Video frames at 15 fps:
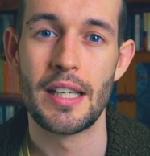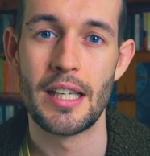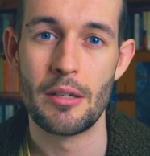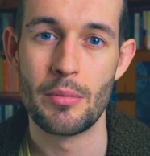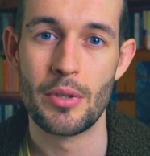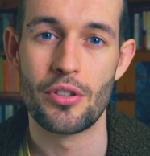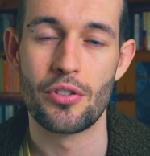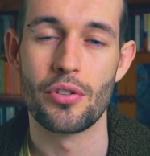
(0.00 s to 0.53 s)

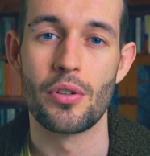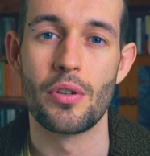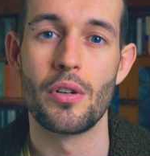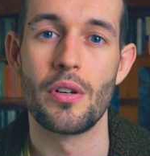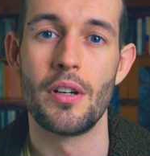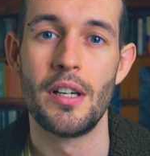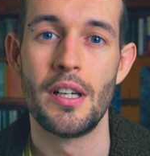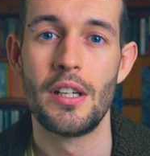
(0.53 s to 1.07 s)

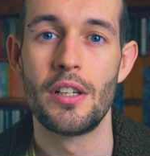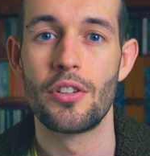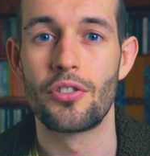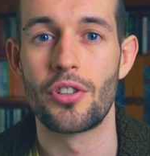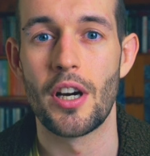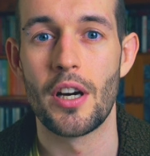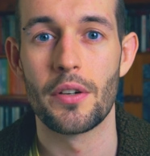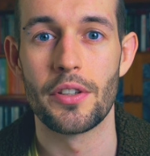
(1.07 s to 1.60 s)
immature,
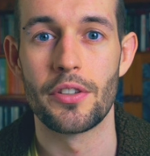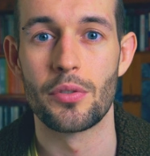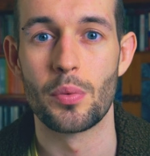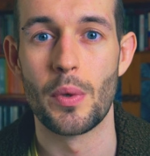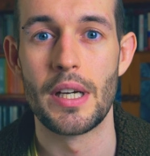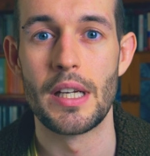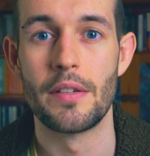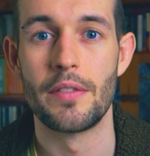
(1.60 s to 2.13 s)
childish
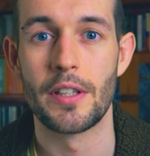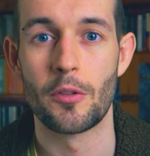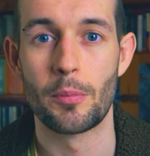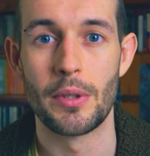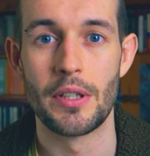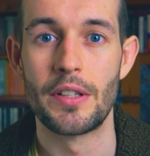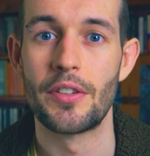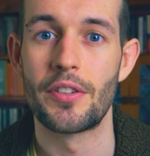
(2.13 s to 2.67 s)
way of
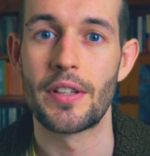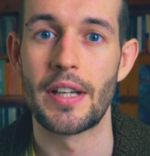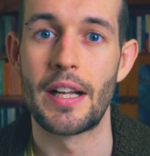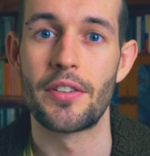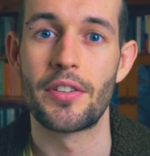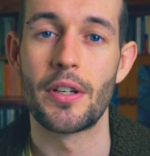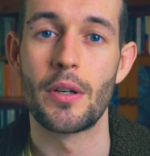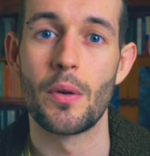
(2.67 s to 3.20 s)
experiencing
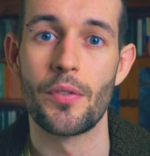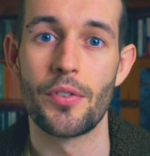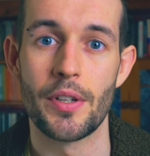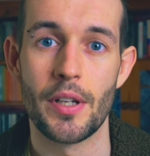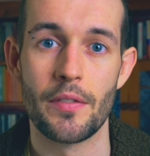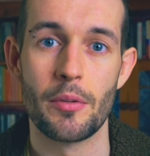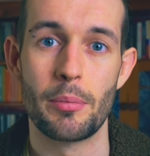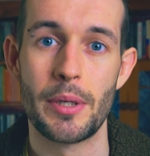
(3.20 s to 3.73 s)
ourselves and
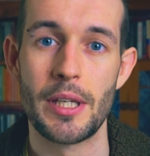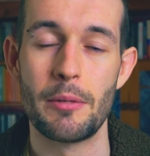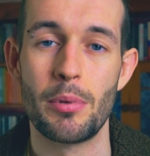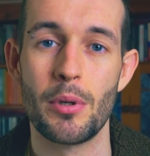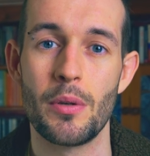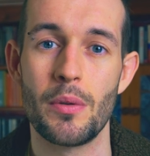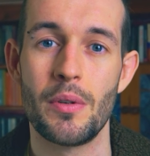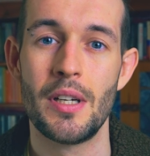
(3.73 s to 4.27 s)
other
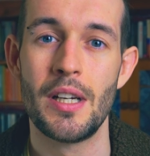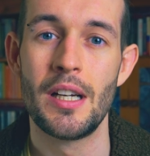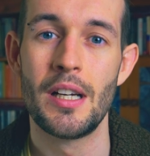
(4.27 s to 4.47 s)
people,